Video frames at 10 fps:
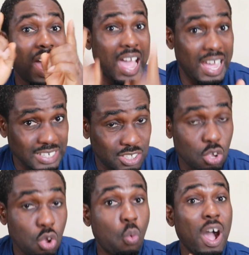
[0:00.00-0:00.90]
And
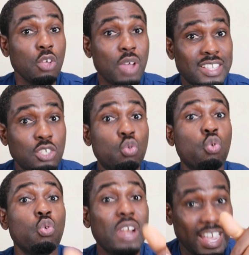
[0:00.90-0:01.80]
while you're at it,
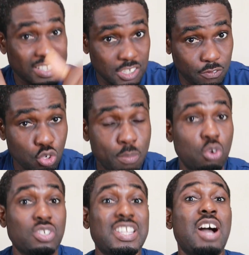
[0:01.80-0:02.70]
cuckoo like this video,
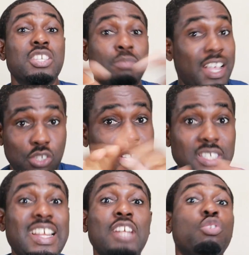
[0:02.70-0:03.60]
because that's
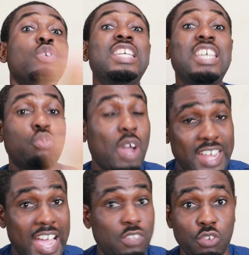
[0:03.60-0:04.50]
the only gift
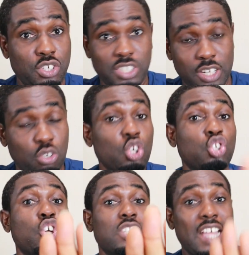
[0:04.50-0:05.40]
where they ask for this channel.
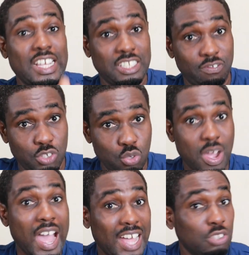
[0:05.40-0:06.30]
Just like the
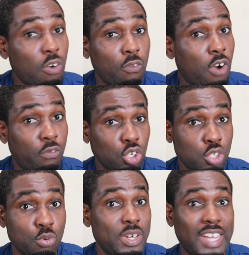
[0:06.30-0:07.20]
video. And no fault for
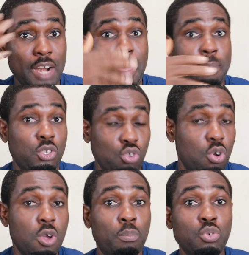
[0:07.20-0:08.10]
those people who they carry my picture,
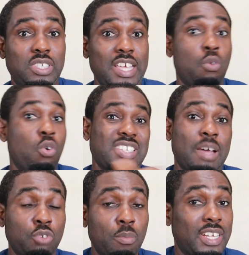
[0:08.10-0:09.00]
put say
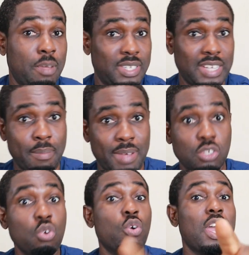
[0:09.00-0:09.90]
WhatsApp number, then be
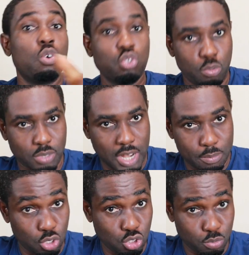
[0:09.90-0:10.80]
scammers. Oh yeah, go
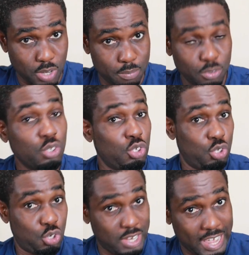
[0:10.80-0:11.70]
subscribe. You don't subscribe,
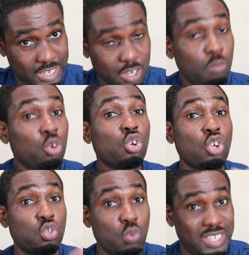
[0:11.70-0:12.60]
you don't like, we
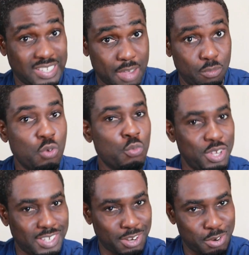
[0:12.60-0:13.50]
don't just waste time,
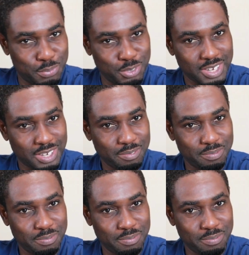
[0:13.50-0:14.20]
we enter computer.